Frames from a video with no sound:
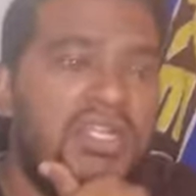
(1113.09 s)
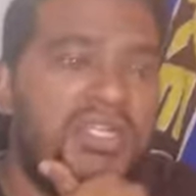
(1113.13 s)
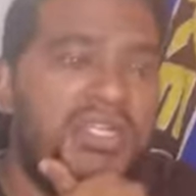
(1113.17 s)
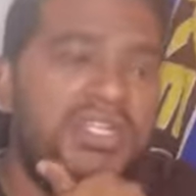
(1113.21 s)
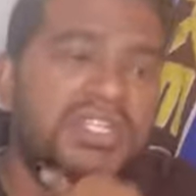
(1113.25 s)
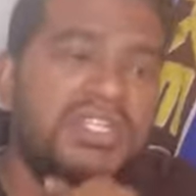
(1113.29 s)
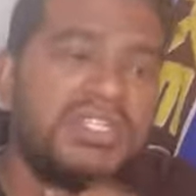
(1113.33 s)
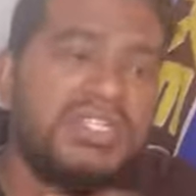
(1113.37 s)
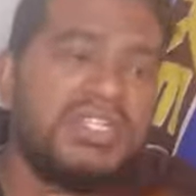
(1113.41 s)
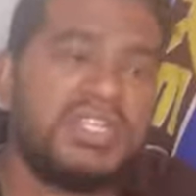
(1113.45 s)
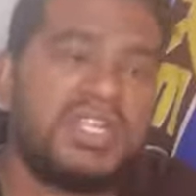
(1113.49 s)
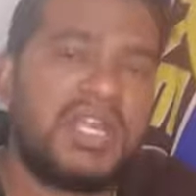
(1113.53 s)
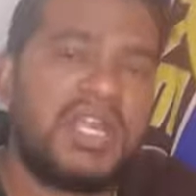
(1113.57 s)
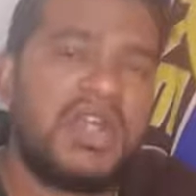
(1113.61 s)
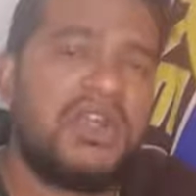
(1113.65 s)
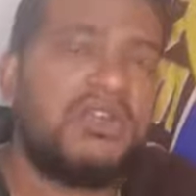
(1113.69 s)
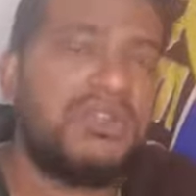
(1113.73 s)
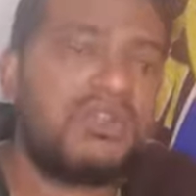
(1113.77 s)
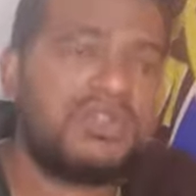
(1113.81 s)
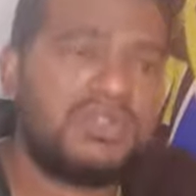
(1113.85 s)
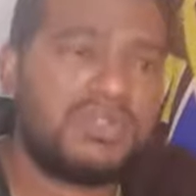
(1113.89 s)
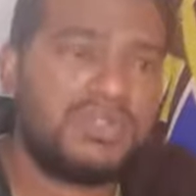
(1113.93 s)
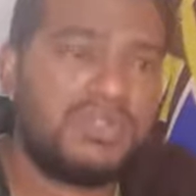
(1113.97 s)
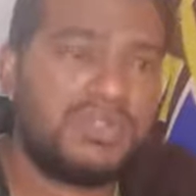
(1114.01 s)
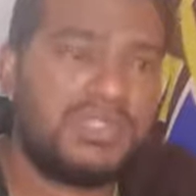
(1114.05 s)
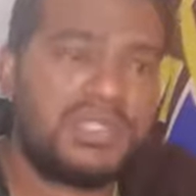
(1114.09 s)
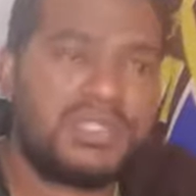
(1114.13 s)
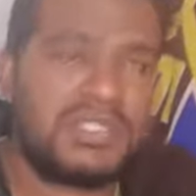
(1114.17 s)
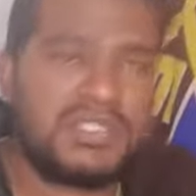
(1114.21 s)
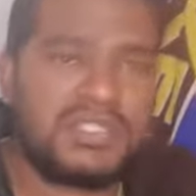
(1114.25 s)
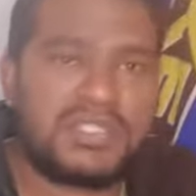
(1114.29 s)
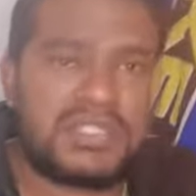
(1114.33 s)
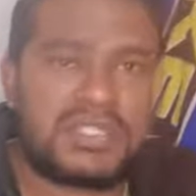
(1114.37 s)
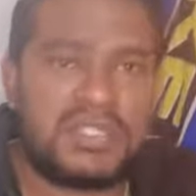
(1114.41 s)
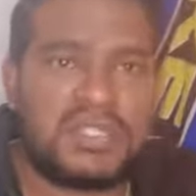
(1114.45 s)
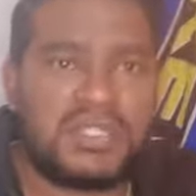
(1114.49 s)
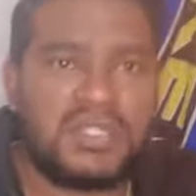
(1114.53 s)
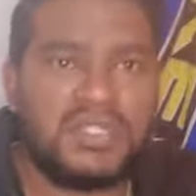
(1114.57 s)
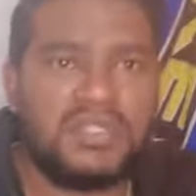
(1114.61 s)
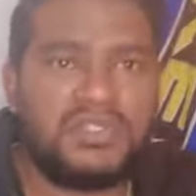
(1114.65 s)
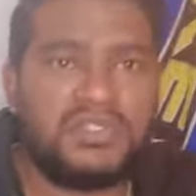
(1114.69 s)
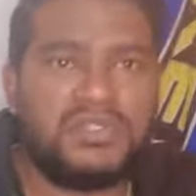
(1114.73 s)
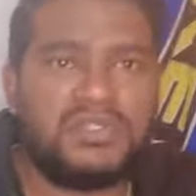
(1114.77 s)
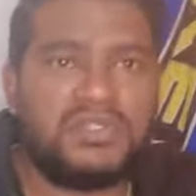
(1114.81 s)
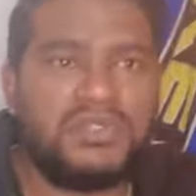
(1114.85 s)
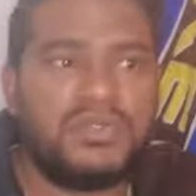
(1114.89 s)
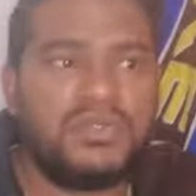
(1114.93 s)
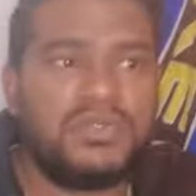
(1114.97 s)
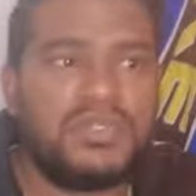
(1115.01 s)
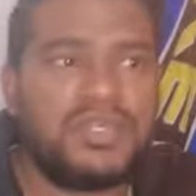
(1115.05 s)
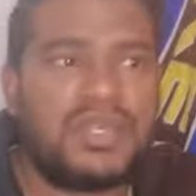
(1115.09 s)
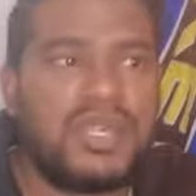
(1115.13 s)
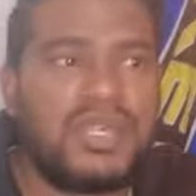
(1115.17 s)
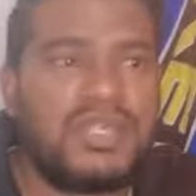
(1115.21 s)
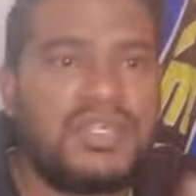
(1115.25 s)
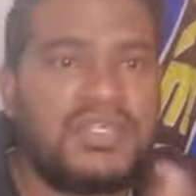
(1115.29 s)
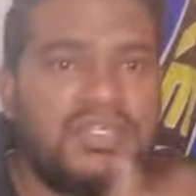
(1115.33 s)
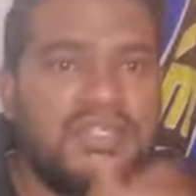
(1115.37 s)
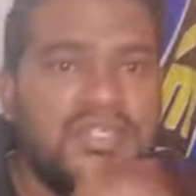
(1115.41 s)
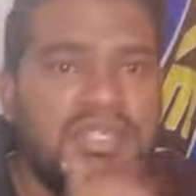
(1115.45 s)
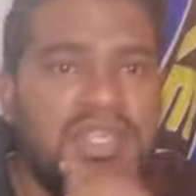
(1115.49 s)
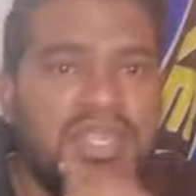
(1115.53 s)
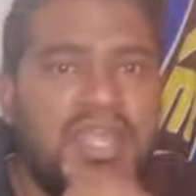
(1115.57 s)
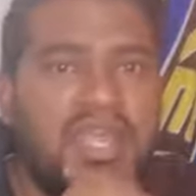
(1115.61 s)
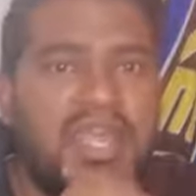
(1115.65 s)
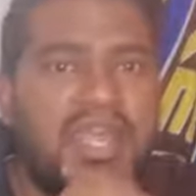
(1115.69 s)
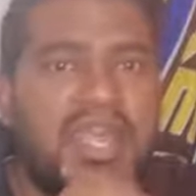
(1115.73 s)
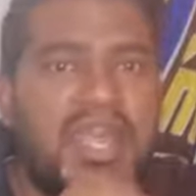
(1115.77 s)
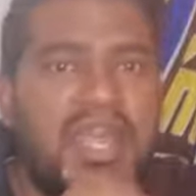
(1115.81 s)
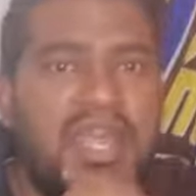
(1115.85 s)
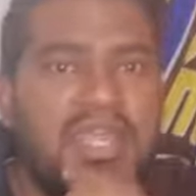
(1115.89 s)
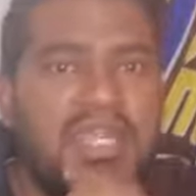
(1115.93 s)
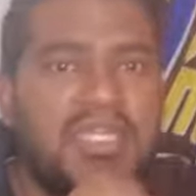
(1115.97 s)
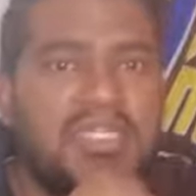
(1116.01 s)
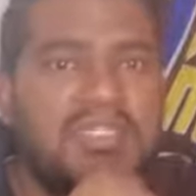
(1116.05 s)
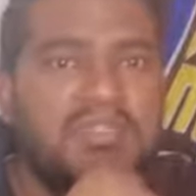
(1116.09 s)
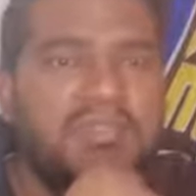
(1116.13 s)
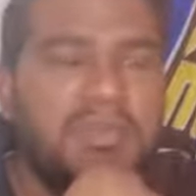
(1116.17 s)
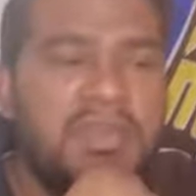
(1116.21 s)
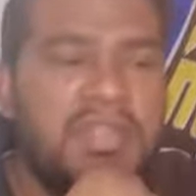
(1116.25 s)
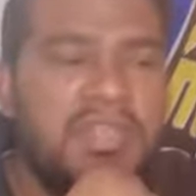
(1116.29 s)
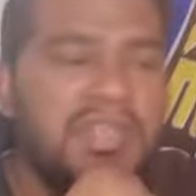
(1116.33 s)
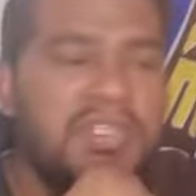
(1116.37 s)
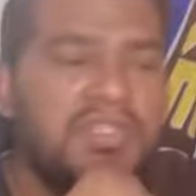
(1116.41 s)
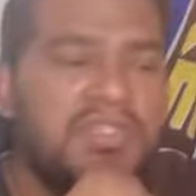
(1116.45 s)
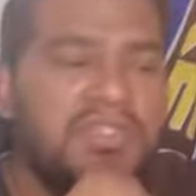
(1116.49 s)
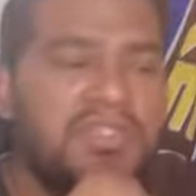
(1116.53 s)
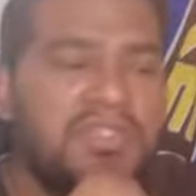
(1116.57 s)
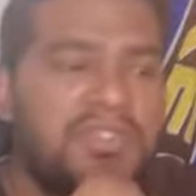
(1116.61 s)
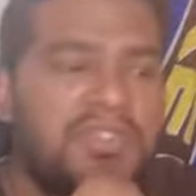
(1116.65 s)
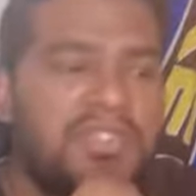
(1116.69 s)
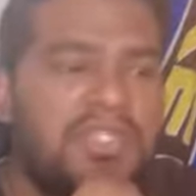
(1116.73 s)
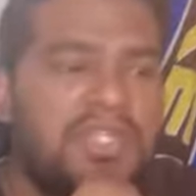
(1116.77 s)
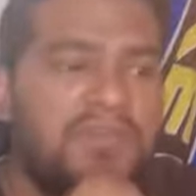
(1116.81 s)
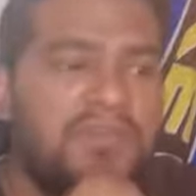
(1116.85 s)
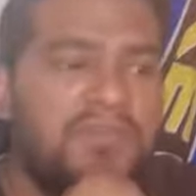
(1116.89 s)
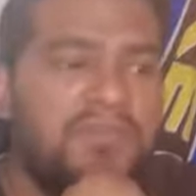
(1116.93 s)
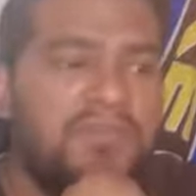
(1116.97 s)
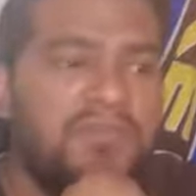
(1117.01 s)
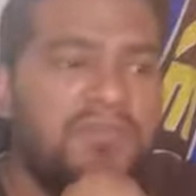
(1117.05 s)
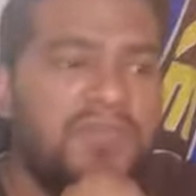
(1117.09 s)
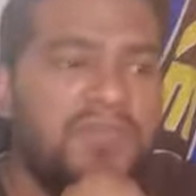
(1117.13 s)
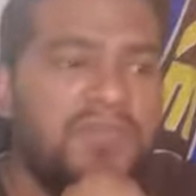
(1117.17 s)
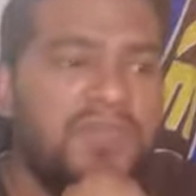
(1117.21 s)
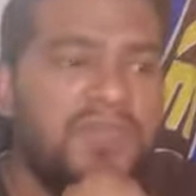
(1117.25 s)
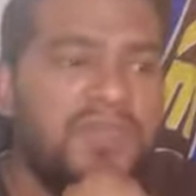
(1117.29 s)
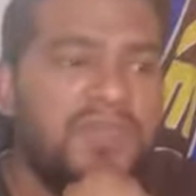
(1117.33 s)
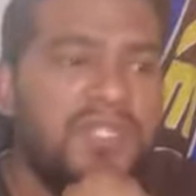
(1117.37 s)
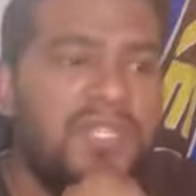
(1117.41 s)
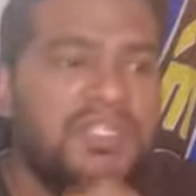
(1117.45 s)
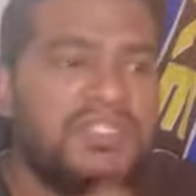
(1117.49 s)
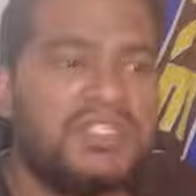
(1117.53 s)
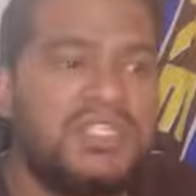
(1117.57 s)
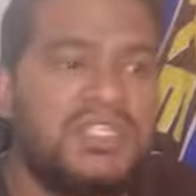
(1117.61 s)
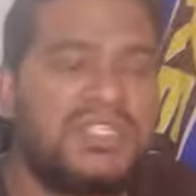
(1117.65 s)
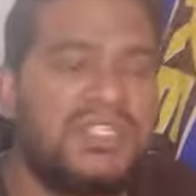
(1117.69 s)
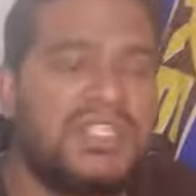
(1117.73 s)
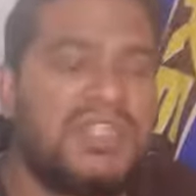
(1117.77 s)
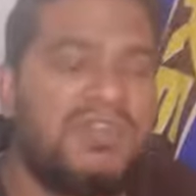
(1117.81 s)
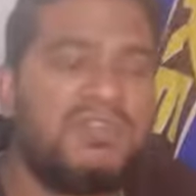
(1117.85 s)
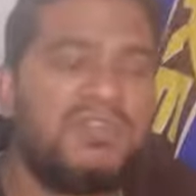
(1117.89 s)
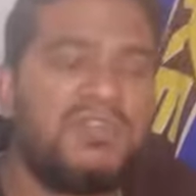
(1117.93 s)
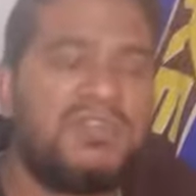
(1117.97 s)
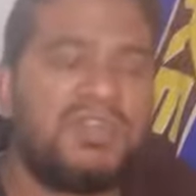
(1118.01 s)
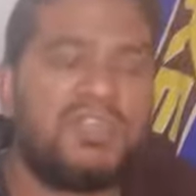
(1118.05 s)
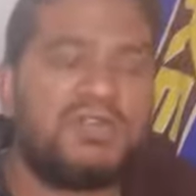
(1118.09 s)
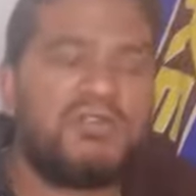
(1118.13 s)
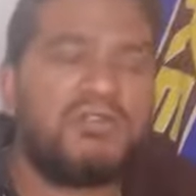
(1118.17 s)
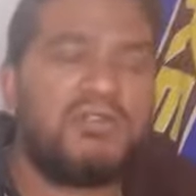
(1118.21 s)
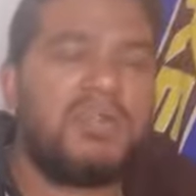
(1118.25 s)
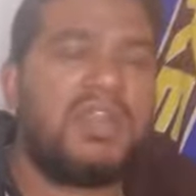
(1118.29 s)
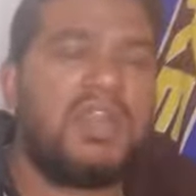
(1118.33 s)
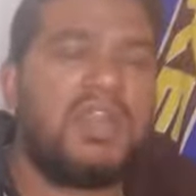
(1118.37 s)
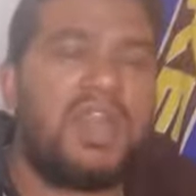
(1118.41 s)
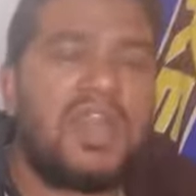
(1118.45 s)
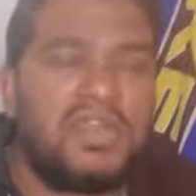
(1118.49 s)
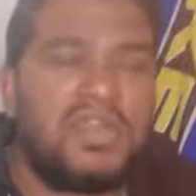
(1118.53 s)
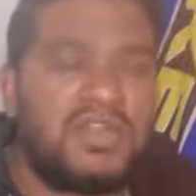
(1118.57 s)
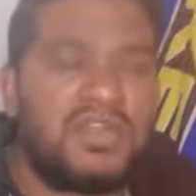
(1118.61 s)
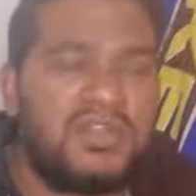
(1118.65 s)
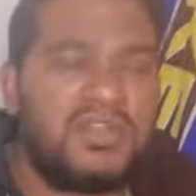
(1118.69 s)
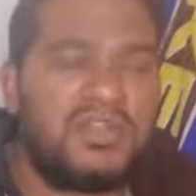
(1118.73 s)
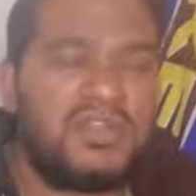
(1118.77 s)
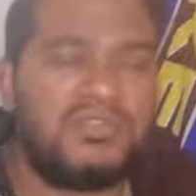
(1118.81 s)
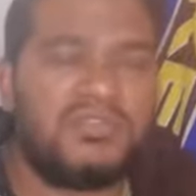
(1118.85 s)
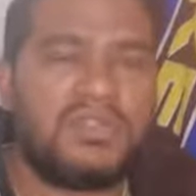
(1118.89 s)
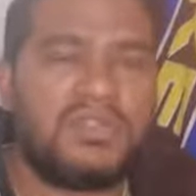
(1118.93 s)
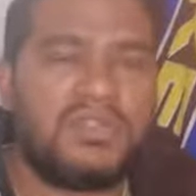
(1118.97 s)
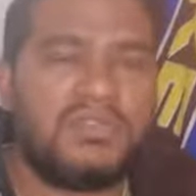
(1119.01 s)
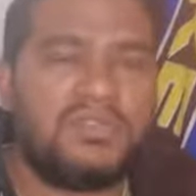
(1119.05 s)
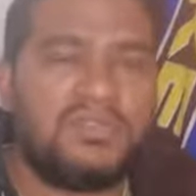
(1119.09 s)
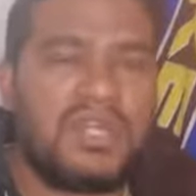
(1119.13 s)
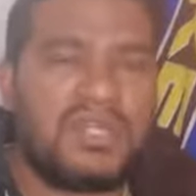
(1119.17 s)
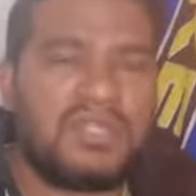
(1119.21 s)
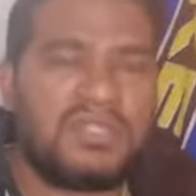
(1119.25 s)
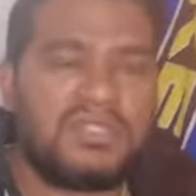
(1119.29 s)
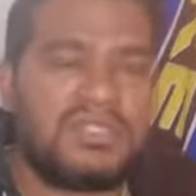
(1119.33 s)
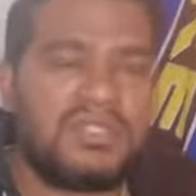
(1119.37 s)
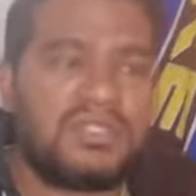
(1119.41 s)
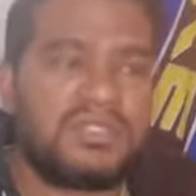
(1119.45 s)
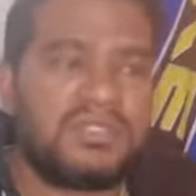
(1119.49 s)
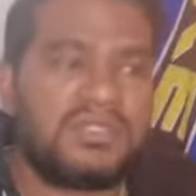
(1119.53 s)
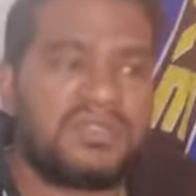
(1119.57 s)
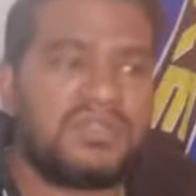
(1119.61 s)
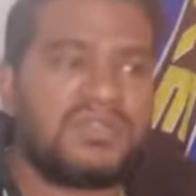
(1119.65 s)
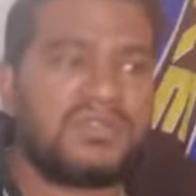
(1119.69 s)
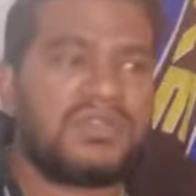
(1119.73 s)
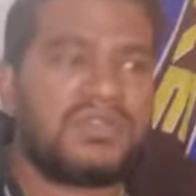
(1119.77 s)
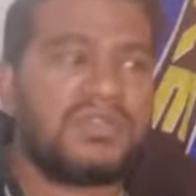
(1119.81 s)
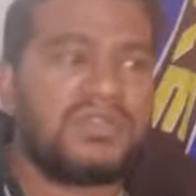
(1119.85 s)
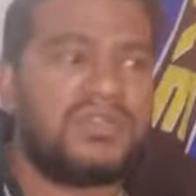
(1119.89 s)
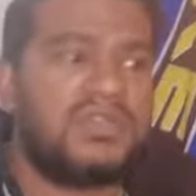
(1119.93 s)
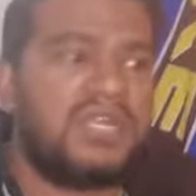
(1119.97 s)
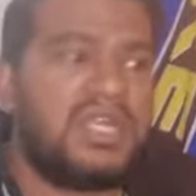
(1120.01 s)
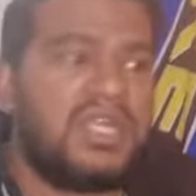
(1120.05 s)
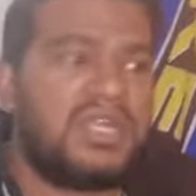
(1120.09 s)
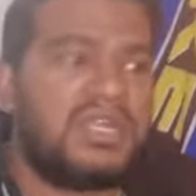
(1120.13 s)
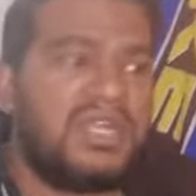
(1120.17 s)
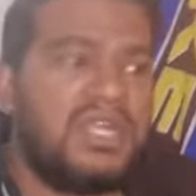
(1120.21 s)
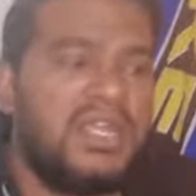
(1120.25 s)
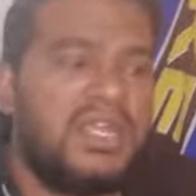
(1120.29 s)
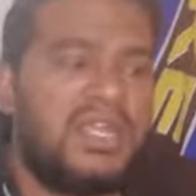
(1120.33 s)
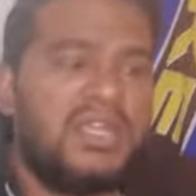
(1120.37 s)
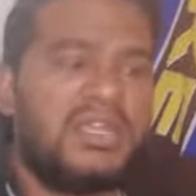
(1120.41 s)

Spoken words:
reaching out to these new guys and explaining to them, just giving them a rundown of the basics, so that